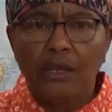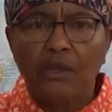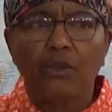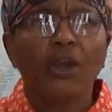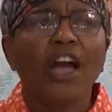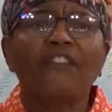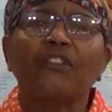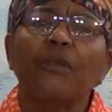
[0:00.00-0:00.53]

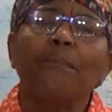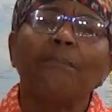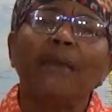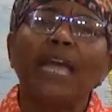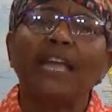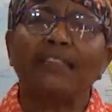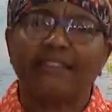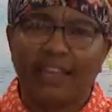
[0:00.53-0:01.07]
You have to
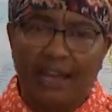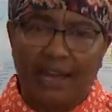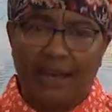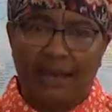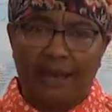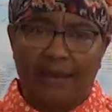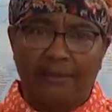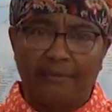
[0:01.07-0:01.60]
make
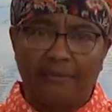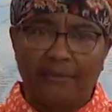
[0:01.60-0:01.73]
time.